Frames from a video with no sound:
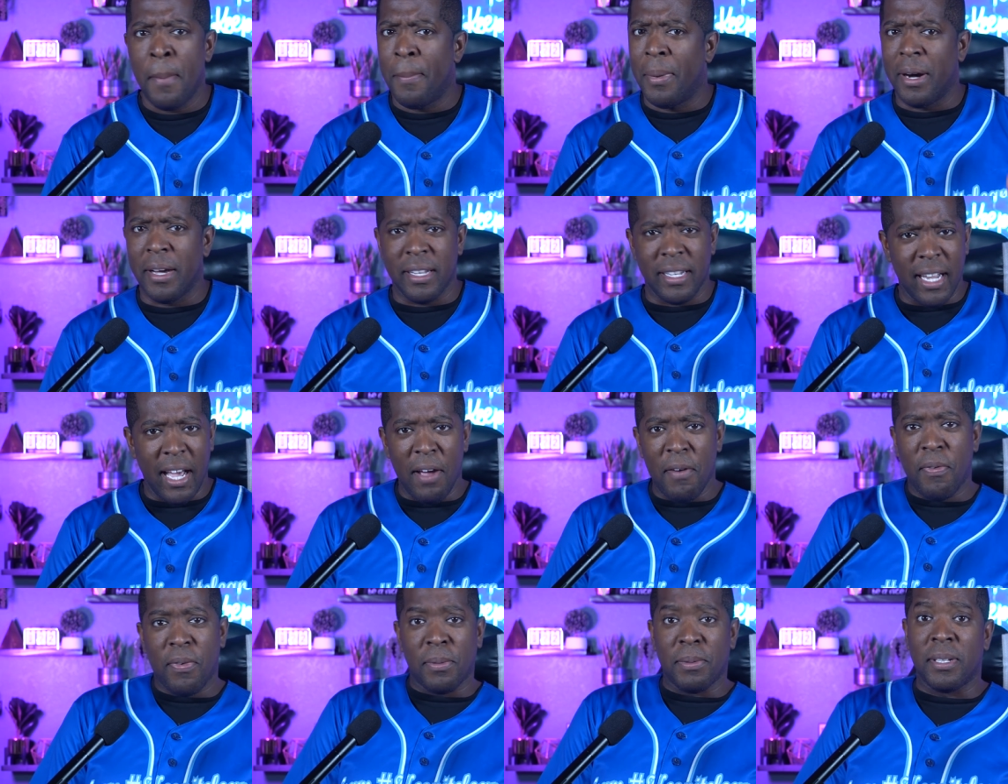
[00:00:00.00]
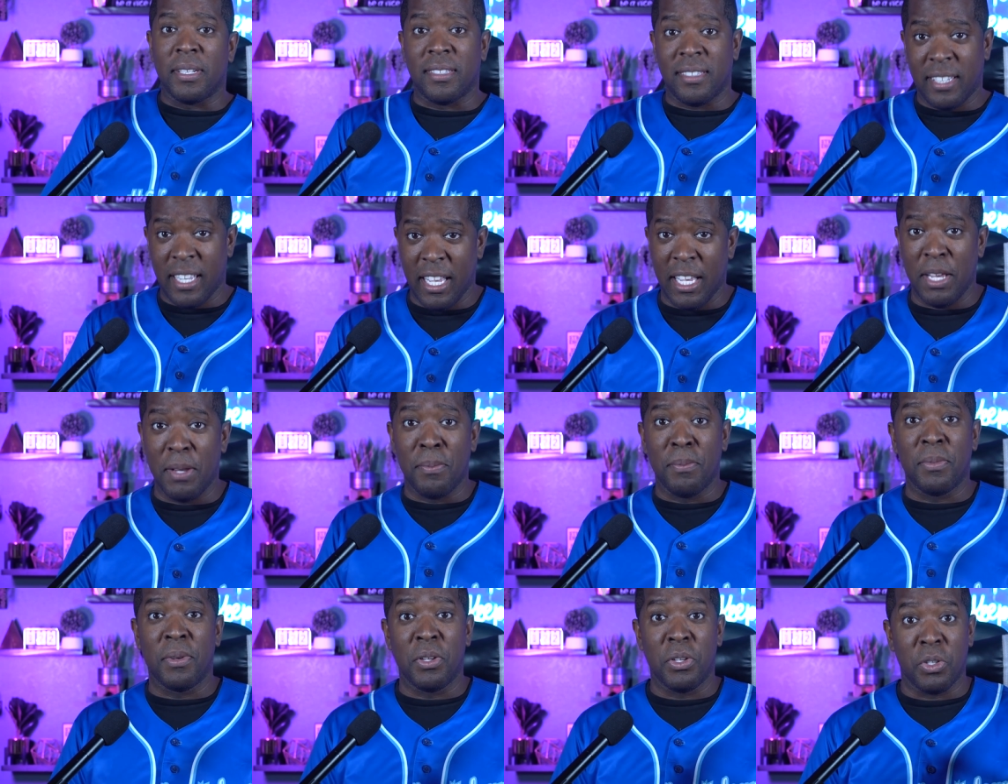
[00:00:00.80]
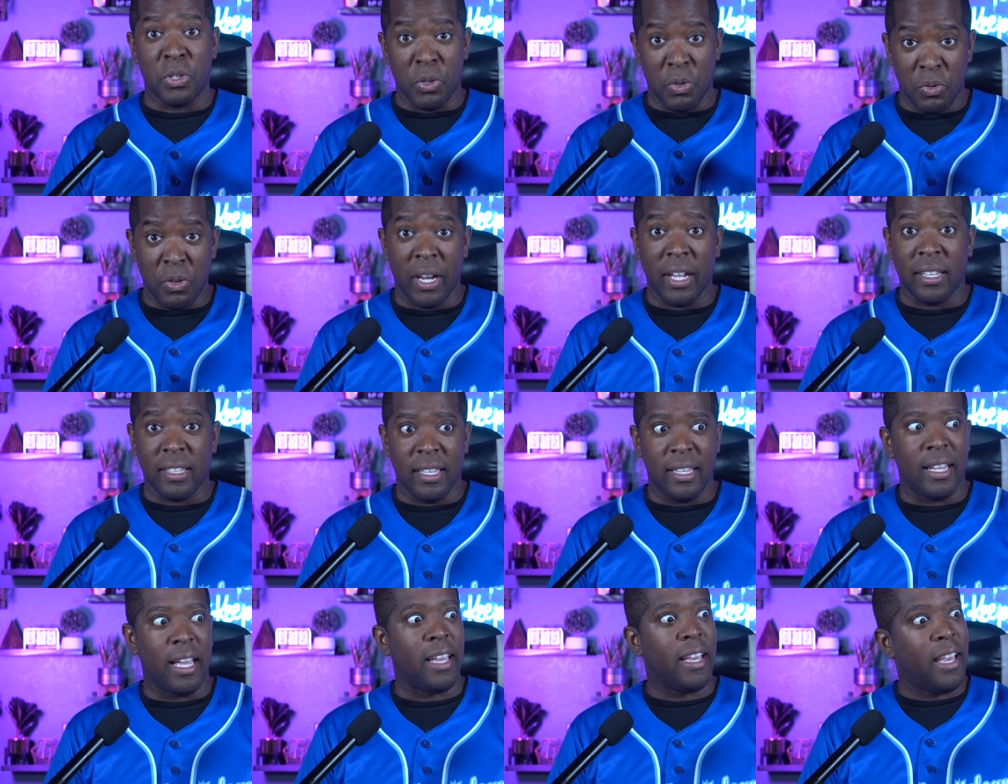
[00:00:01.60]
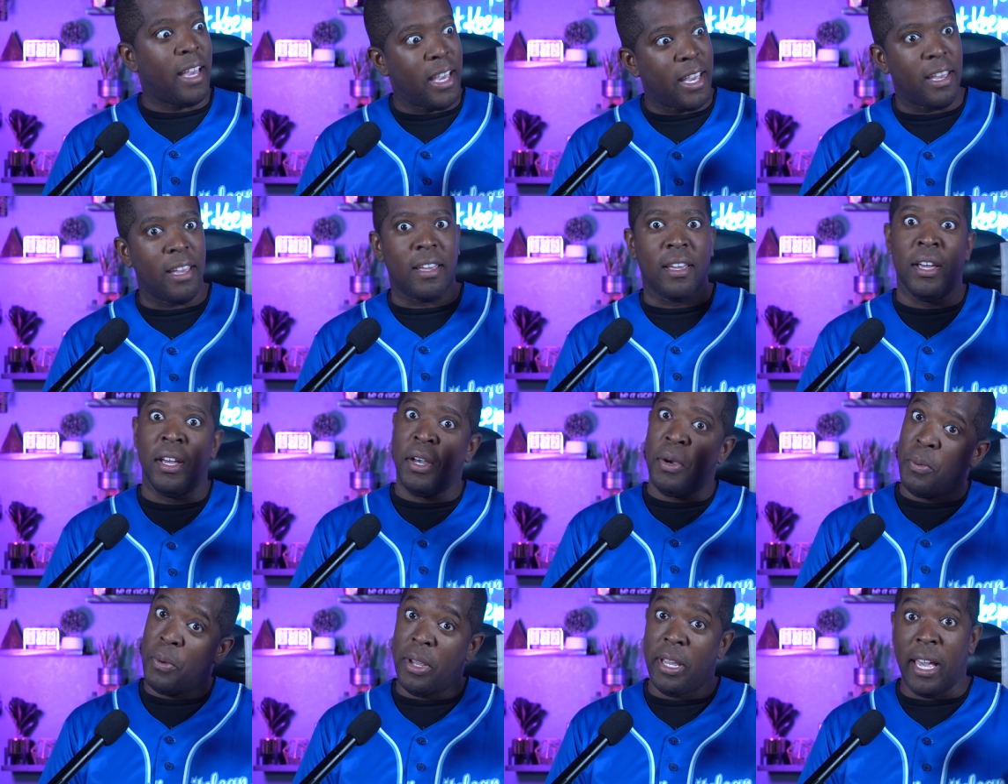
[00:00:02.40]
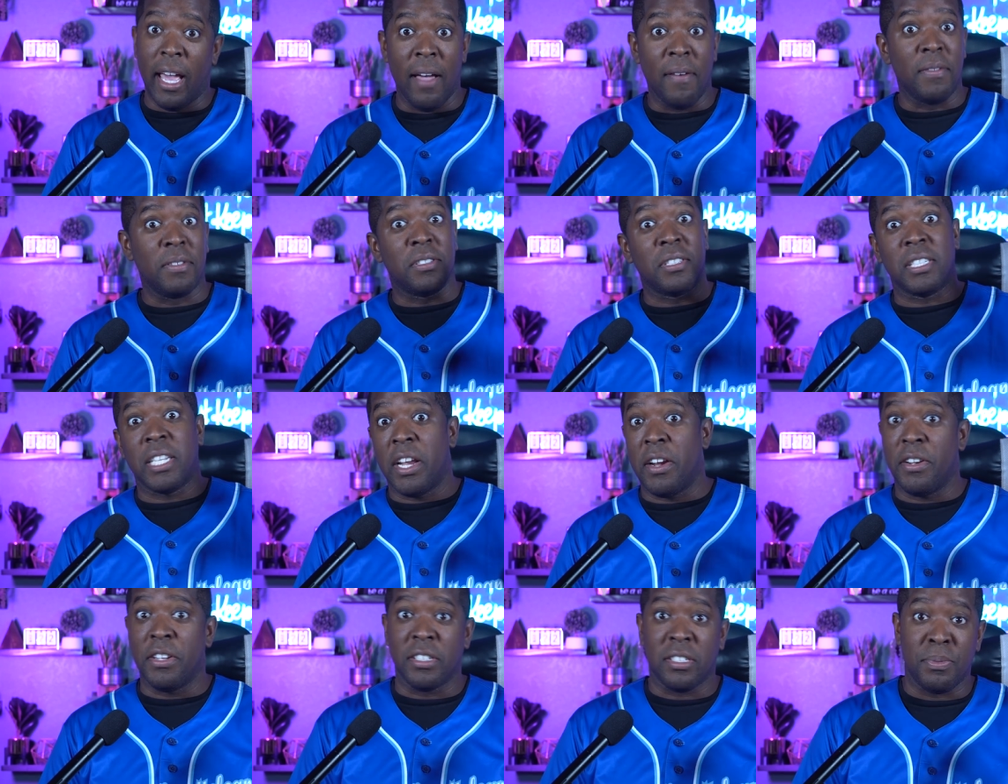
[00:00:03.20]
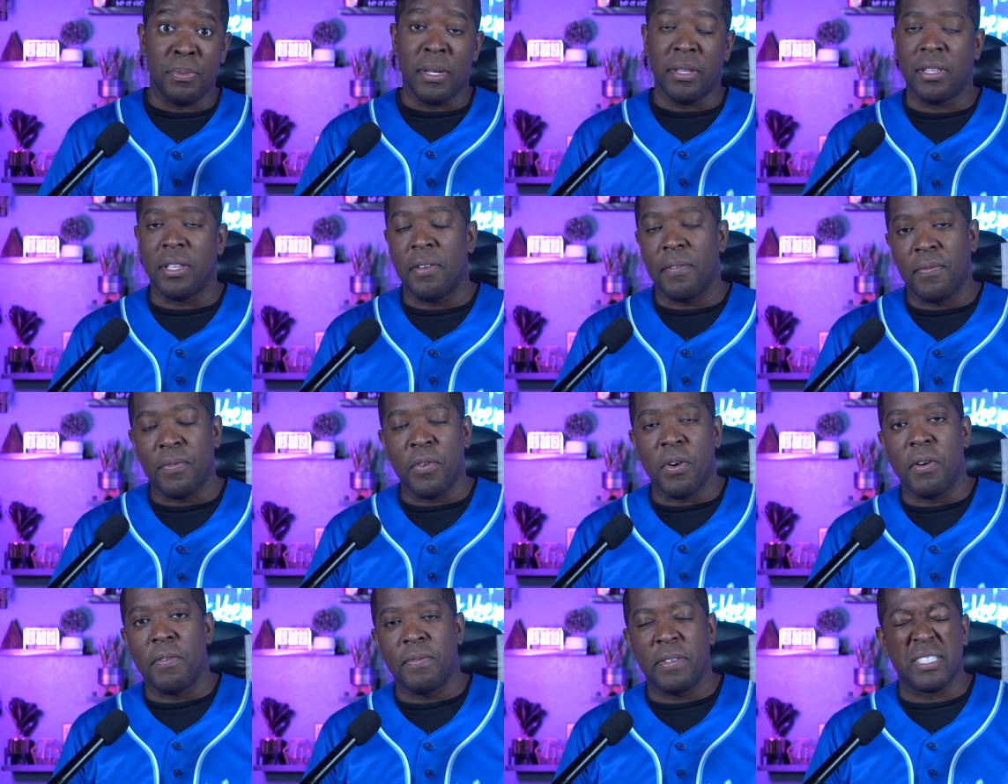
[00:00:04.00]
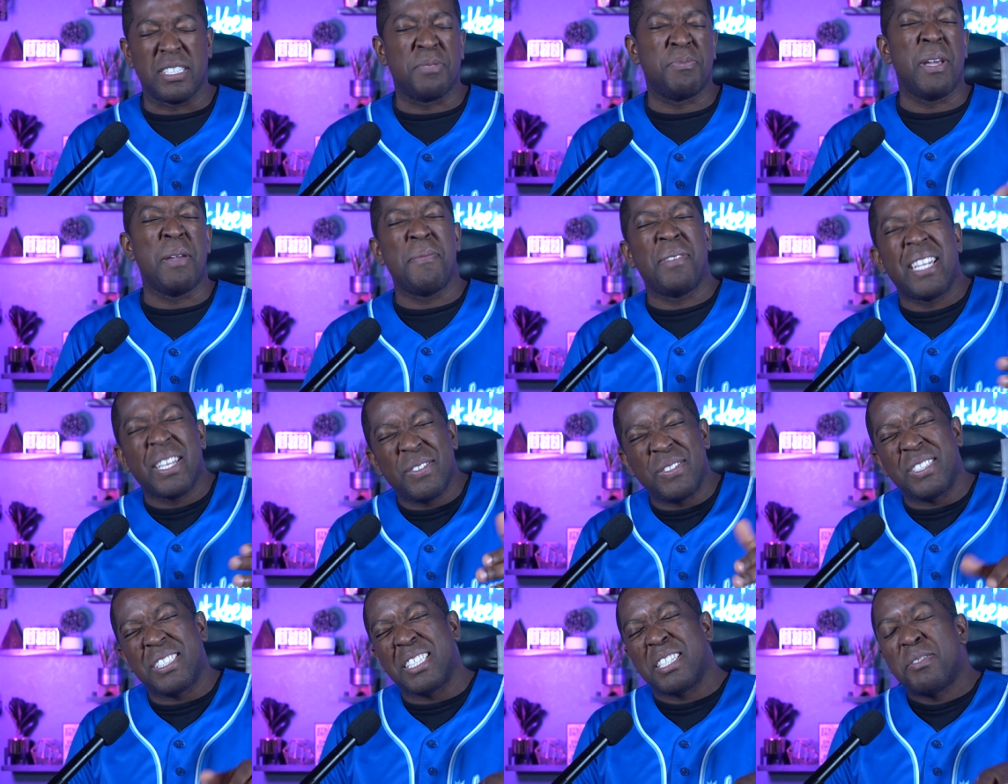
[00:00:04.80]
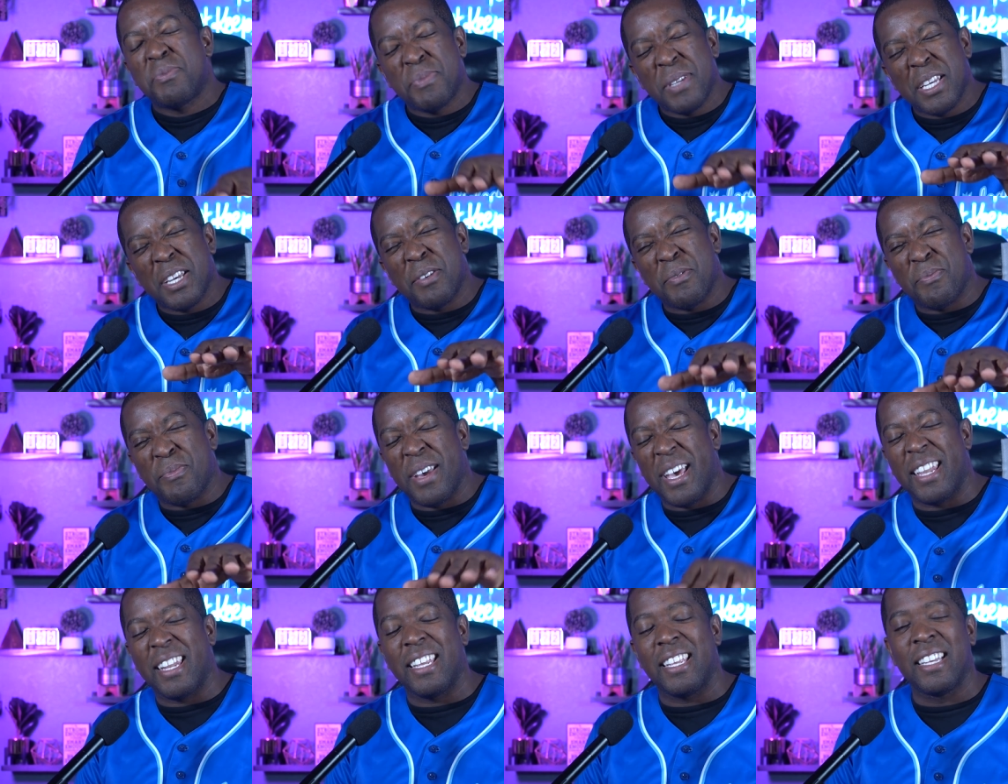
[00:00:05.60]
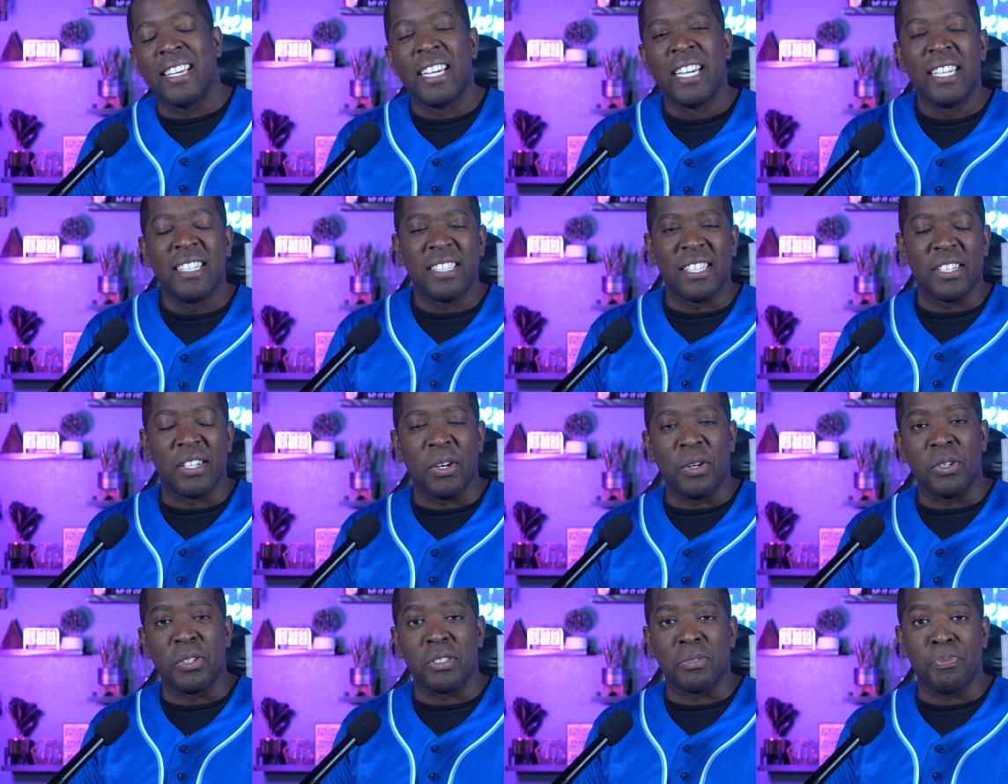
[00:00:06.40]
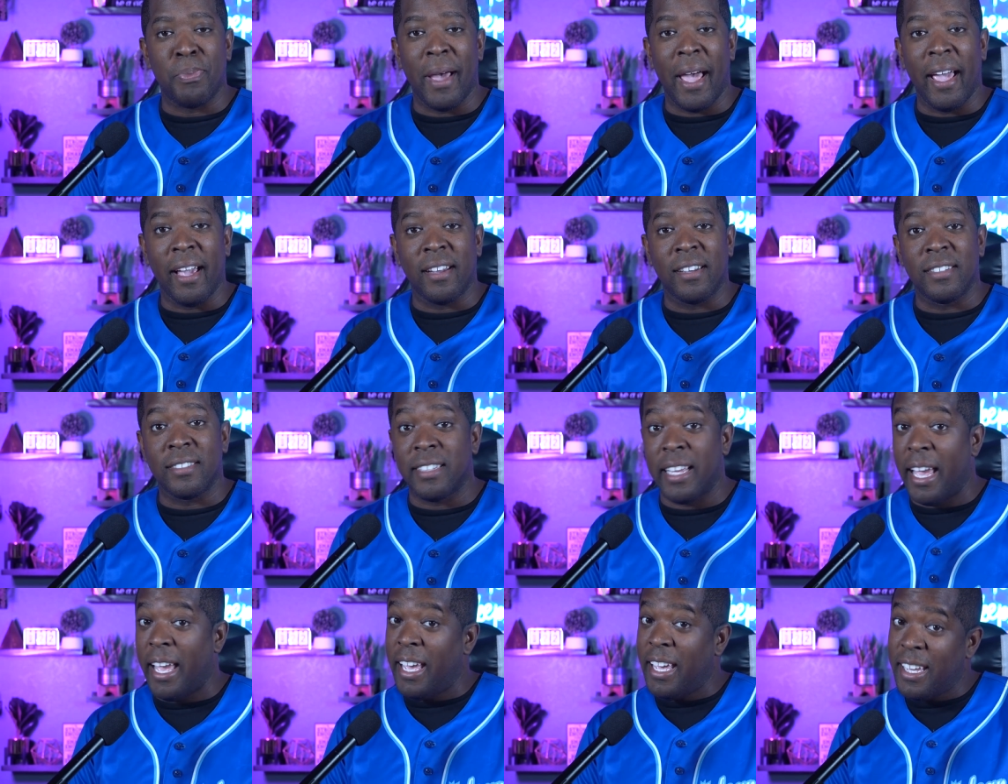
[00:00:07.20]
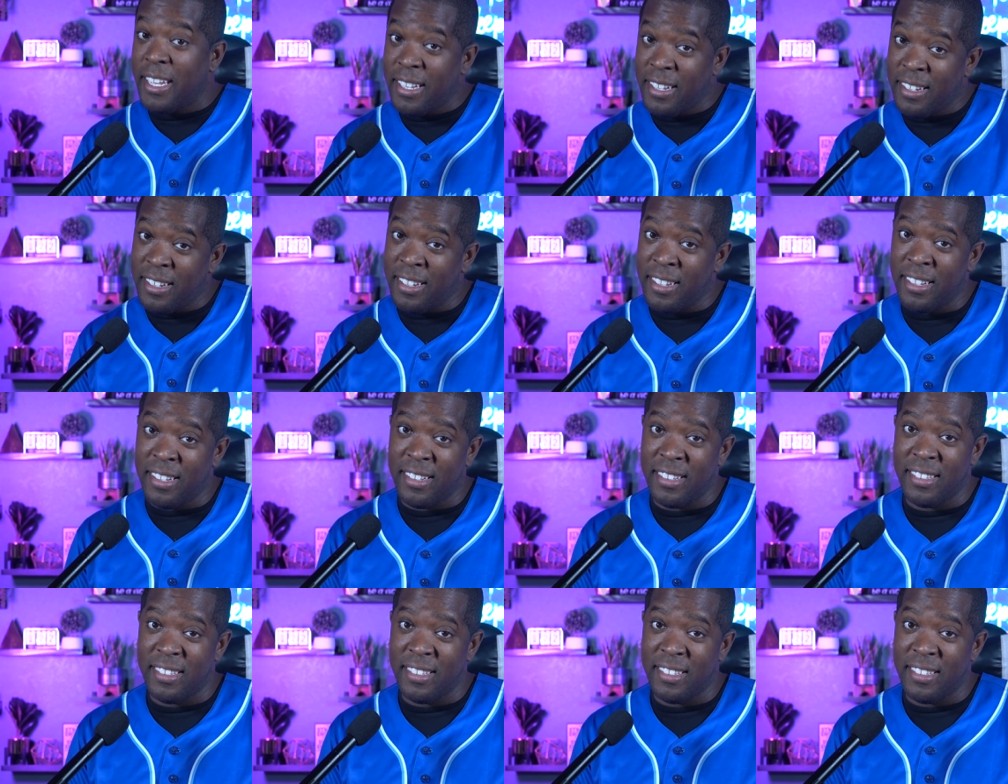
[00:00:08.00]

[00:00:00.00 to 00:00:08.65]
but not from the team directly. Like, hey, we having Zadarius Smith in for a visit. Maybe they were just being petty to those Packers and